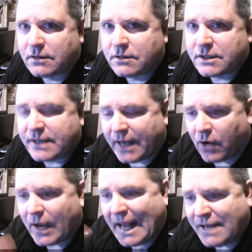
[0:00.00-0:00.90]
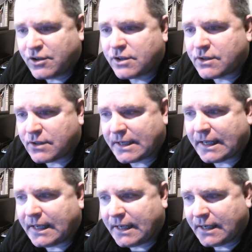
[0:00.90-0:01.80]
you see how
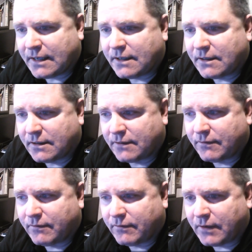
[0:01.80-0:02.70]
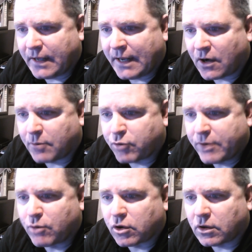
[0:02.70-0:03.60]
agency in our
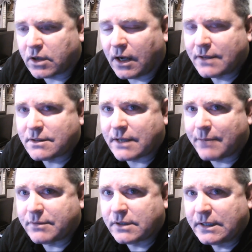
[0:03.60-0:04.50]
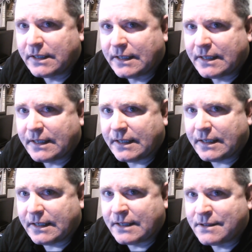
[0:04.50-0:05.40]
premortal concept
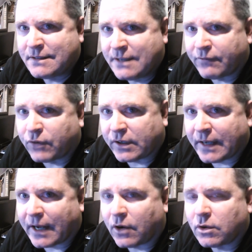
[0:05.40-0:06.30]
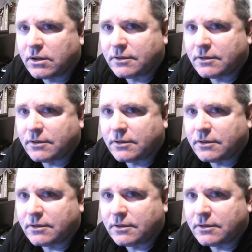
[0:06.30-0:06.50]
is different now.